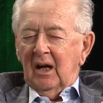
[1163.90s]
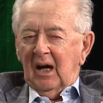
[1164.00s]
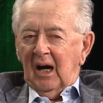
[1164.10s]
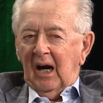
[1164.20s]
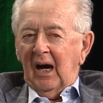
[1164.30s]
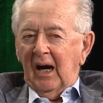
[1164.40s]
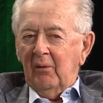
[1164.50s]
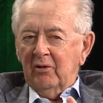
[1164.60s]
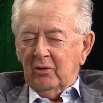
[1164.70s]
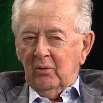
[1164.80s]
I
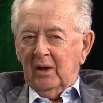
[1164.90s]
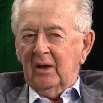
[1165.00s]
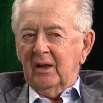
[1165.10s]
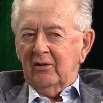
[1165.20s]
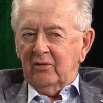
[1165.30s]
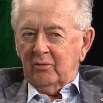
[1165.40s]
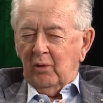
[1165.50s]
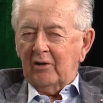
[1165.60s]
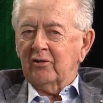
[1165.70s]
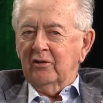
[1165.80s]
was aware of this
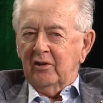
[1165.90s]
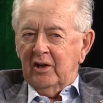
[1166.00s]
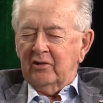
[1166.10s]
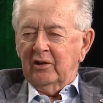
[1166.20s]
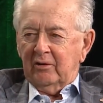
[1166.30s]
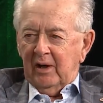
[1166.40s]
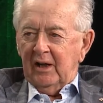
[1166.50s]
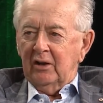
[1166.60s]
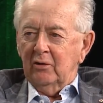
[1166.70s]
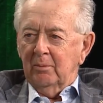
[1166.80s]
Western tradition of
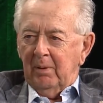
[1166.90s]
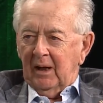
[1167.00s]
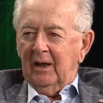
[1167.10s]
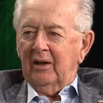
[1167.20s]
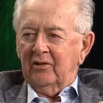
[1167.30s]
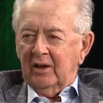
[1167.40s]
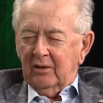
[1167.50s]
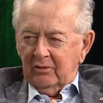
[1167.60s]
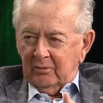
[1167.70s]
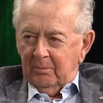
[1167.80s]
creating new parties and
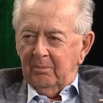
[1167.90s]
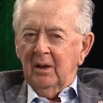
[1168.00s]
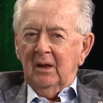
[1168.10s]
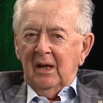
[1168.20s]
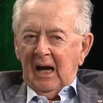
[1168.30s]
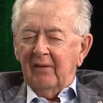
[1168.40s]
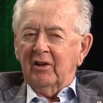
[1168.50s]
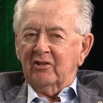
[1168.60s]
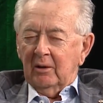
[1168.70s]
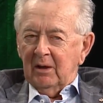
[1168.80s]
those
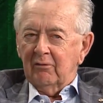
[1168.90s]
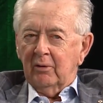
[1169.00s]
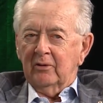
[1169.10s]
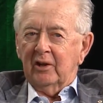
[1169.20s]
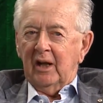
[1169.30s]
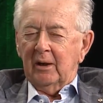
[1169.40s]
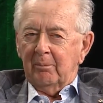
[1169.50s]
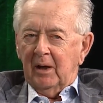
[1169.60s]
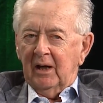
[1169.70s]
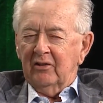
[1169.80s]
having some influence on the other
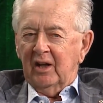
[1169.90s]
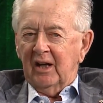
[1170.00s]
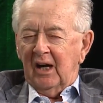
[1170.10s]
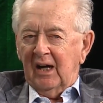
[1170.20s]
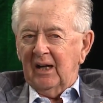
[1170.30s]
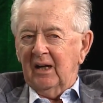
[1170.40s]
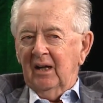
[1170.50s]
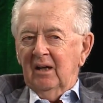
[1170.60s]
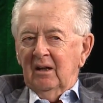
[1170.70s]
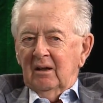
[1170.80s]
parties. And I
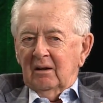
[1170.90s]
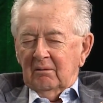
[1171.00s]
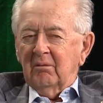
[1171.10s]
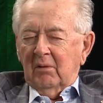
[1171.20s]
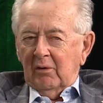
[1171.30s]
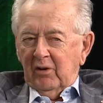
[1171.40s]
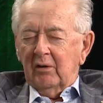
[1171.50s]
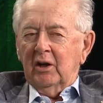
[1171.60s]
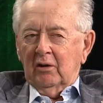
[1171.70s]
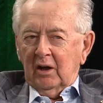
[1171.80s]

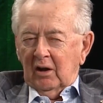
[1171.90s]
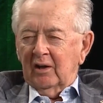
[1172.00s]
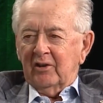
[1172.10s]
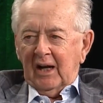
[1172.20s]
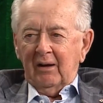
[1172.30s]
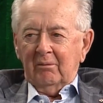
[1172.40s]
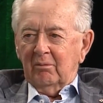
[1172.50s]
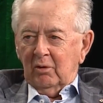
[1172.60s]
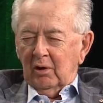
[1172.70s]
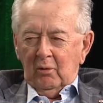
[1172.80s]
very early on said,
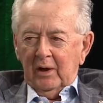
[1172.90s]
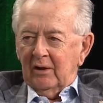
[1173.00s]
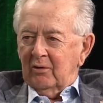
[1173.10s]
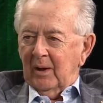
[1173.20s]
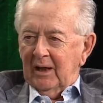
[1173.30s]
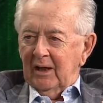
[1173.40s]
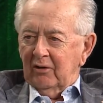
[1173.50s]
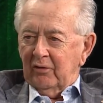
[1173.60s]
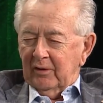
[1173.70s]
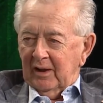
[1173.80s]
I'm going to wait 20
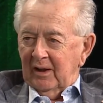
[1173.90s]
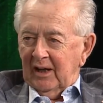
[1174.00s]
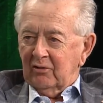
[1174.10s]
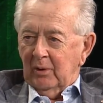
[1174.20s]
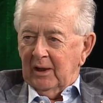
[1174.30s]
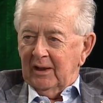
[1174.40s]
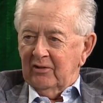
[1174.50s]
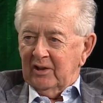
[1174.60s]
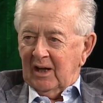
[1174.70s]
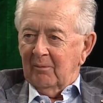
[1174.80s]
years for the next one of these
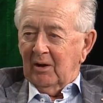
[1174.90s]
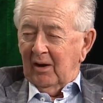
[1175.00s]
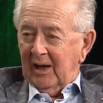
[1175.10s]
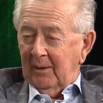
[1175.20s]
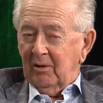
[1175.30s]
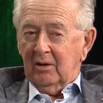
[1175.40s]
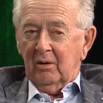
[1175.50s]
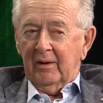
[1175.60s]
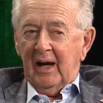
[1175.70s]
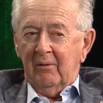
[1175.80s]
to come along. I'm going to
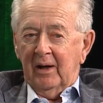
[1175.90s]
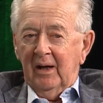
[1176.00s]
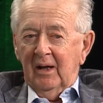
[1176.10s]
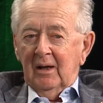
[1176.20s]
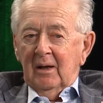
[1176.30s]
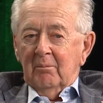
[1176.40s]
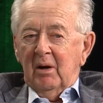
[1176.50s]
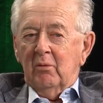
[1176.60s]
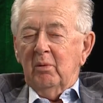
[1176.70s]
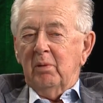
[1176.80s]
go that way.
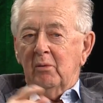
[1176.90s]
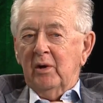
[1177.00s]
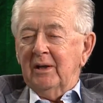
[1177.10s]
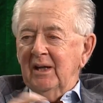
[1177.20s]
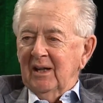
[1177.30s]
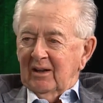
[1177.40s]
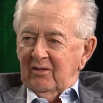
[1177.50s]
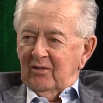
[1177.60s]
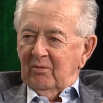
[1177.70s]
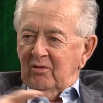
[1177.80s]
But we
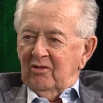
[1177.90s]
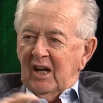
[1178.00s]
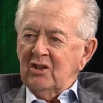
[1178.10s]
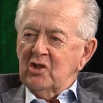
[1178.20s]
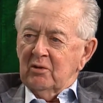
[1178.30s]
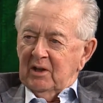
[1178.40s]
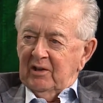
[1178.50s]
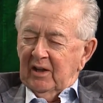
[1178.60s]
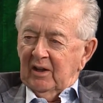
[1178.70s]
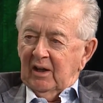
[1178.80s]
didn't censure each
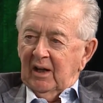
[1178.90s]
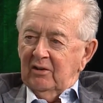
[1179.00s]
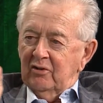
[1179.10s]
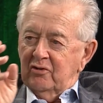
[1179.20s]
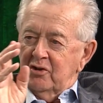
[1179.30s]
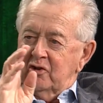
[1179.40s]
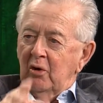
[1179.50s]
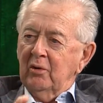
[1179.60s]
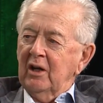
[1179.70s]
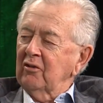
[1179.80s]
other.
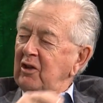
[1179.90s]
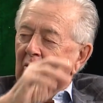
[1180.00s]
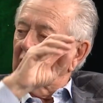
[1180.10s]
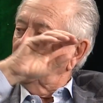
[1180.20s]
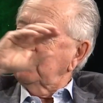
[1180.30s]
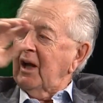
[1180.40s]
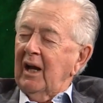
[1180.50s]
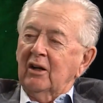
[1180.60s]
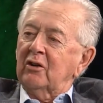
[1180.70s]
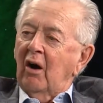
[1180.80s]
Joe didn't say, well, you
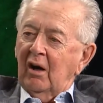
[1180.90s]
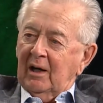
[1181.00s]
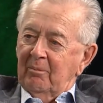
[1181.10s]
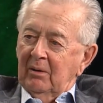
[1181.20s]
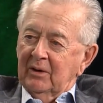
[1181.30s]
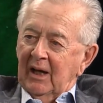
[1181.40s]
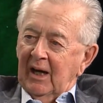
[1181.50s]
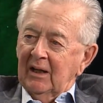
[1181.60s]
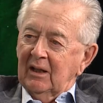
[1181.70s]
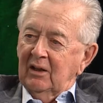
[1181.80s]
can't talk about
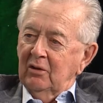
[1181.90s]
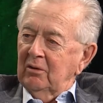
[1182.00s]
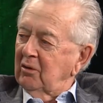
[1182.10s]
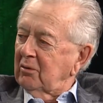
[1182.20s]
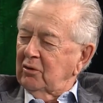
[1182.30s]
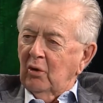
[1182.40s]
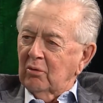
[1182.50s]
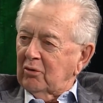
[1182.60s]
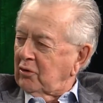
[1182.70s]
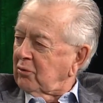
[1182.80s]
that.
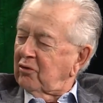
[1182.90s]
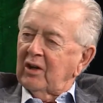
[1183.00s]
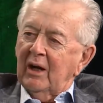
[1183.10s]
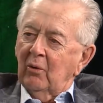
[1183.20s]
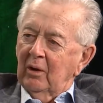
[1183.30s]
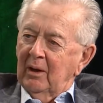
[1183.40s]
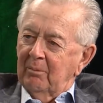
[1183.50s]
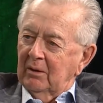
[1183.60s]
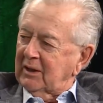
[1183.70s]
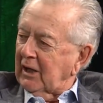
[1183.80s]
You say a word
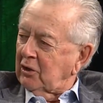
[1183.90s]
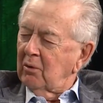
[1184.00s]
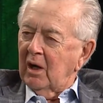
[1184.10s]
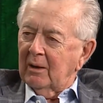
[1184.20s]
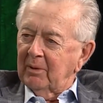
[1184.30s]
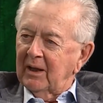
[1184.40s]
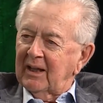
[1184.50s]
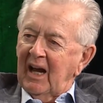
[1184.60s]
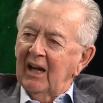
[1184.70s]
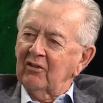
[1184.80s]
about that. You ought to be
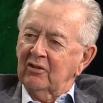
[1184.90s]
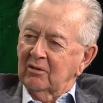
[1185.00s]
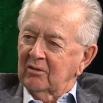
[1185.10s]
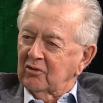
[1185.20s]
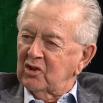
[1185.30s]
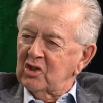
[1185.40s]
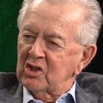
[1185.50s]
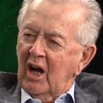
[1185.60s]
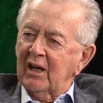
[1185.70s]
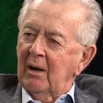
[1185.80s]
canceled and
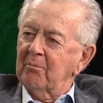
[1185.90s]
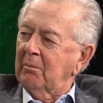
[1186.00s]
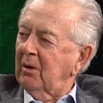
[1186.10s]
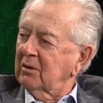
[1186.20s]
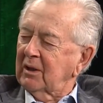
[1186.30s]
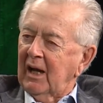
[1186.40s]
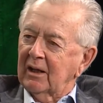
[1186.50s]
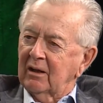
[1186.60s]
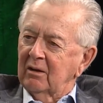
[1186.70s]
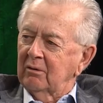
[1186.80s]
shut up about that
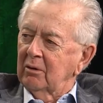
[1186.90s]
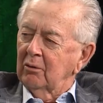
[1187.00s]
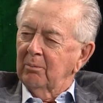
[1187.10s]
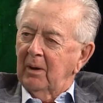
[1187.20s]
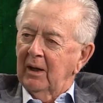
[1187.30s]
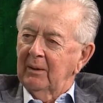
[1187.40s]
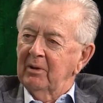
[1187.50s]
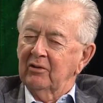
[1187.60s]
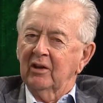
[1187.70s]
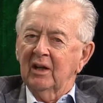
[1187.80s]
new party
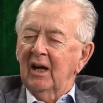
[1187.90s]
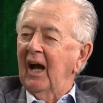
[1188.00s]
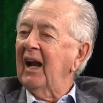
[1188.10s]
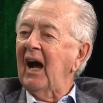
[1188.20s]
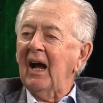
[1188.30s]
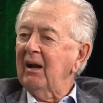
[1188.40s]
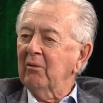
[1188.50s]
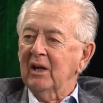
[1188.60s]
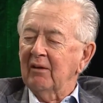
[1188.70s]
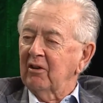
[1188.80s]
business. And I
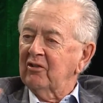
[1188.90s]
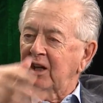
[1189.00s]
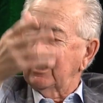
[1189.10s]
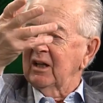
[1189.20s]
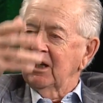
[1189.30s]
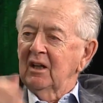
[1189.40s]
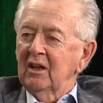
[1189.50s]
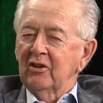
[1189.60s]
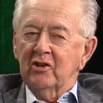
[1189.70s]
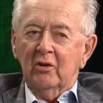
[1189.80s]
would never say to
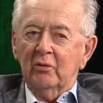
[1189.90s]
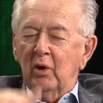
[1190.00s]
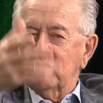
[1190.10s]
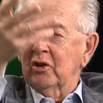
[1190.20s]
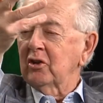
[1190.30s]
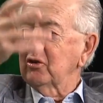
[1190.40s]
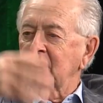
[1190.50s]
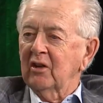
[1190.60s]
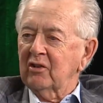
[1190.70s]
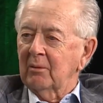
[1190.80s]
Joe, what you're
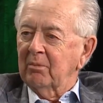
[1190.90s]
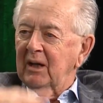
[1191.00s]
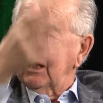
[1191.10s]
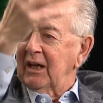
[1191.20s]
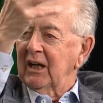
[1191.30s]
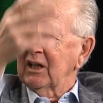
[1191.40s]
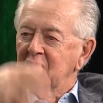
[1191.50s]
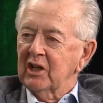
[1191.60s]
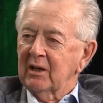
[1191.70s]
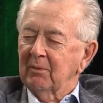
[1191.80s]
doing is completely
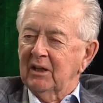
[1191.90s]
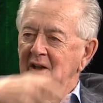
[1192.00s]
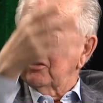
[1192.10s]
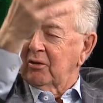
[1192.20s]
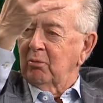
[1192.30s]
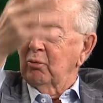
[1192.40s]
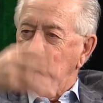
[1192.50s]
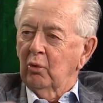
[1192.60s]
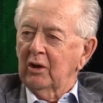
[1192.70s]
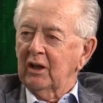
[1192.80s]
illegitimate. It's a
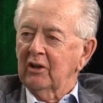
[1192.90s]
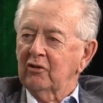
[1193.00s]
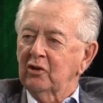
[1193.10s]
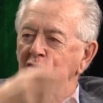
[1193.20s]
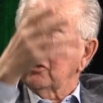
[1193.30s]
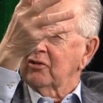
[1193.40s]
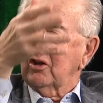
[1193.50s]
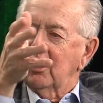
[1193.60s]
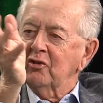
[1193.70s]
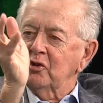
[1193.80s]
worthless, useless
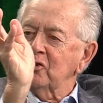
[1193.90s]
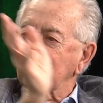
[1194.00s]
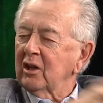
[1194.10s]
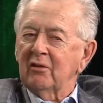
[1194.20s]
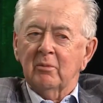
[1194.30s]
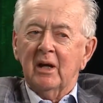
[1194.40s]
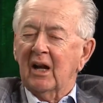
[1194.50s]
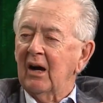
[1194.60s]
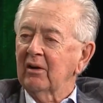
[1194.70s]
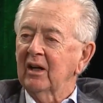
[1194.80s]
cause. You shouldn't even be
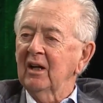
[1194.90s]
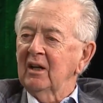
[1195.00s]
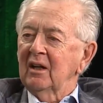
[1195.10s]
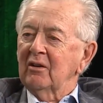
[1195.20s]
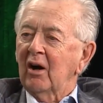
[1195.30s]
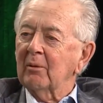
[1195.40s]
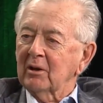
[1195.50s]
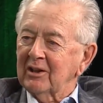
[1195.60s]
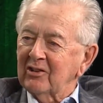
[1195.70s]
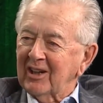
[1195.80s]
allowed to talk
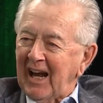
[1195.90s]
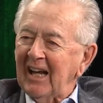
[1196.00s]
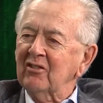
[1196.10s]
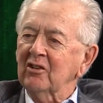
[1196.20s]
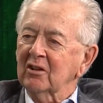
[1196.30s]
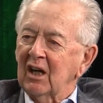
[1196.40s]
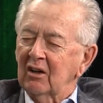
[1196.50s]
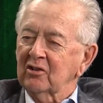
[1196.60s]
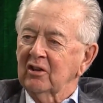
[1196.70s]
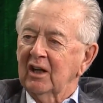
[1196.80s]
about this cancel
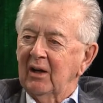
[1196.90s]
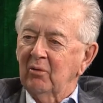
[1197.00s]
culture today.